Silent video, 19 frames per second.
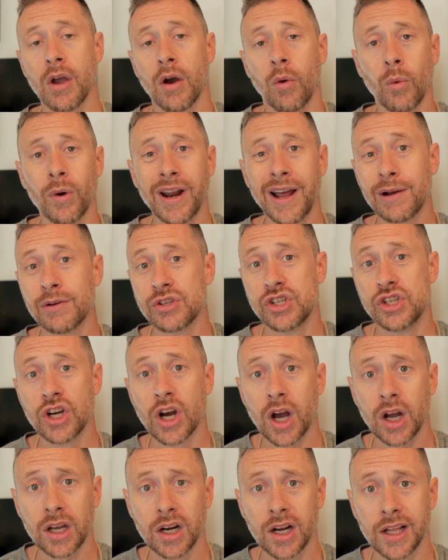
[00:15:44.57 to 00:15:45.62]
When I was
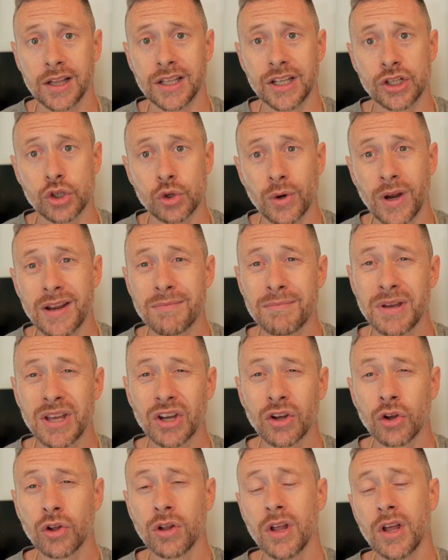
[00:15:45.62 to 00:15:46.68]
jogging on the
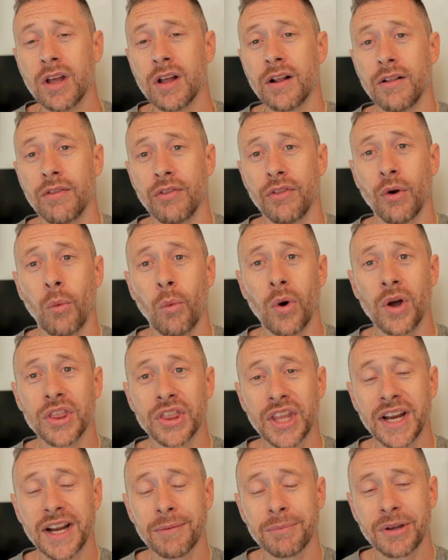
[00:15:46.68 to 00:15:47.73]
treadmill, the one
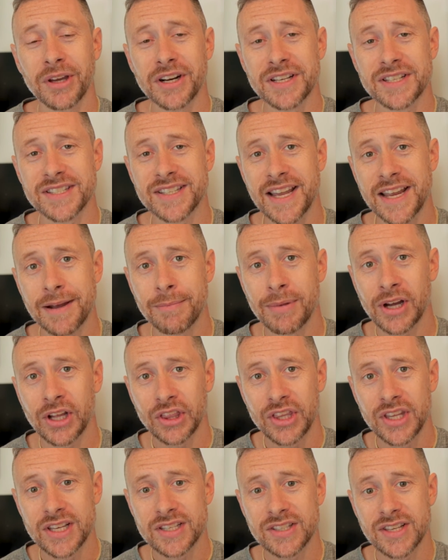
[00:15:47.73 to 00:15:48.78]
thing I'm gonna say
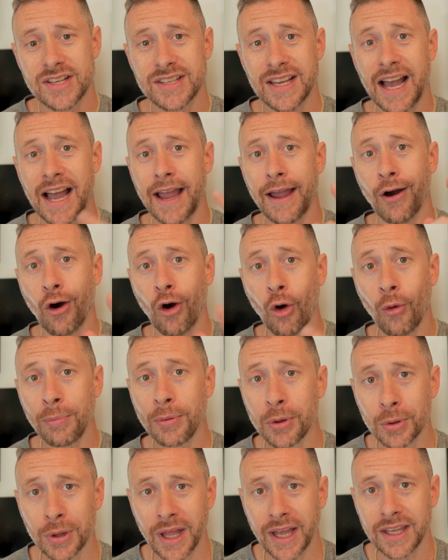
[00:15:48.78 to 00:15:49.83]
about this is I hope
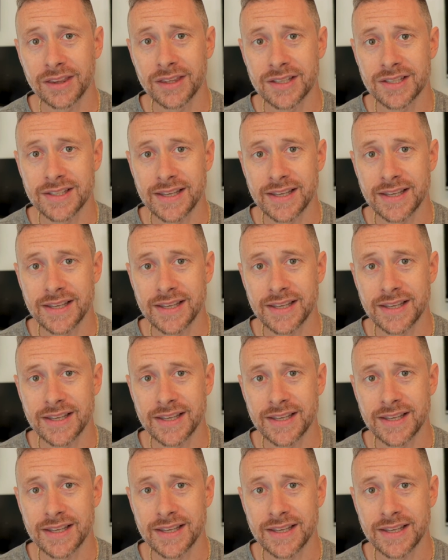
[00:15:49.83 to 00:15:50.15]
you like the